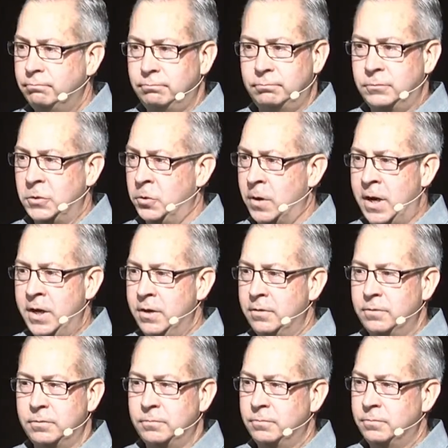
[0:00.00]
Uriah?
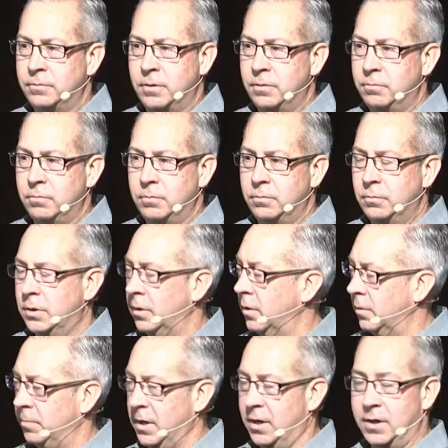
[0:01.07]
Oh,
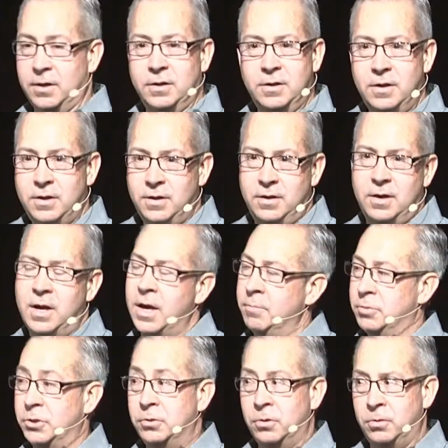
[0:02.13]
man, I'm
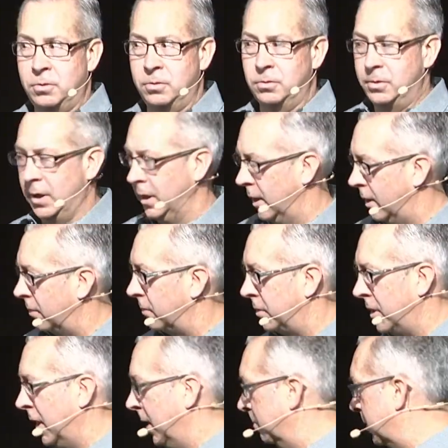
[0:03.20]
so old right now with
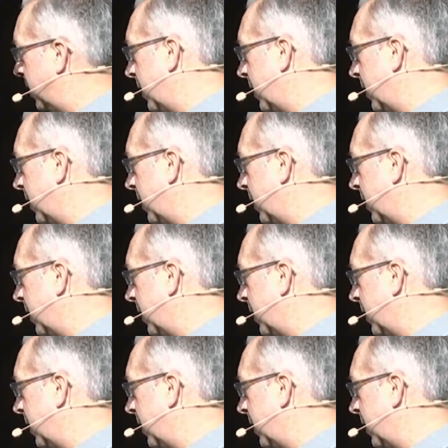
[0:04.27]
names.